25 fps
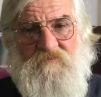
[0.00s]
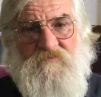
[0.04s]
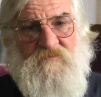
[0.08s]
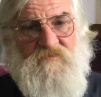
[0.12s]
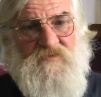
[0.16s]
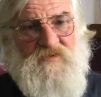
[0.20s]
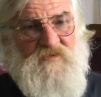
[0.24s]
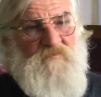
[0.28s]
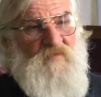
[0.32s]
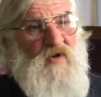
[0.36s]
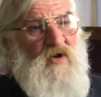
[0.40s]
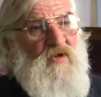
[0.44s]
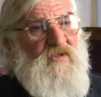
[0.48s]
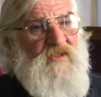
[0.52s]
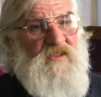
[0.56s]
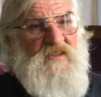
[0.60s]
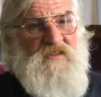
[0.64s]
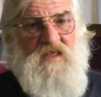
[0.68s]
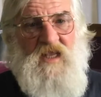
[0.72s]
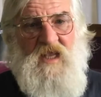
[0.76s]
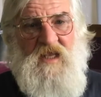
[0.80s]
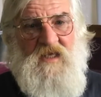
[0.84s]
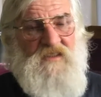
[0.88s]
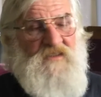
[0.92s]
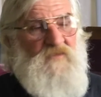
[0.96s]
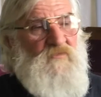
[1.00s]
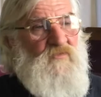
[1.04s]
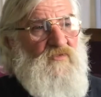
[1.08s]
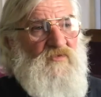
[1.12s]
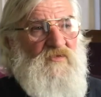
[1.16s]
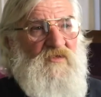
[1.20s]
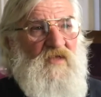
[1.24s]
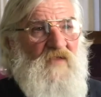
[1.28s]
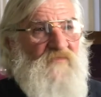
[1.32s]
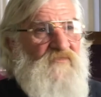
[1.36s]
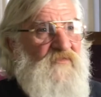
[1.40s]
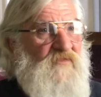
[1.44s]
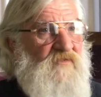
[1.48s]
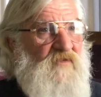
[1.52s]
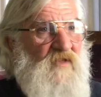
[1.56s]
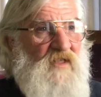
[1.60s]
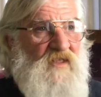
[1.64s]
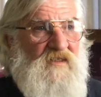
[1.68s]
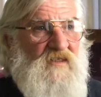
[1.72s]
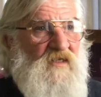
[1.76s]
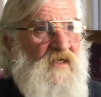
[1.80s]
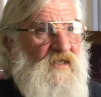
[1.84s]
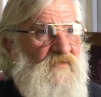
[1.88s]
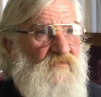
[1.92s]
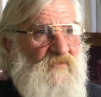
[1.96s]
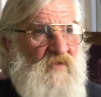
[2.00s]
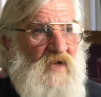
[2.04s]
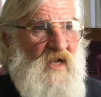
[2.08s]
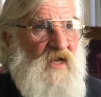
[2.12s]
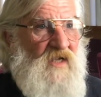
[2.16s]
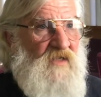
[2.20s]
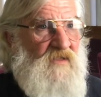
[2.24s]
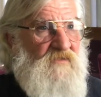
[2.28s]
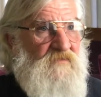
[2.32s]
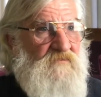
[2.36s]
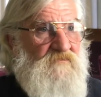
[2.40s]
Somalia and Haiti were nothing like Iraq.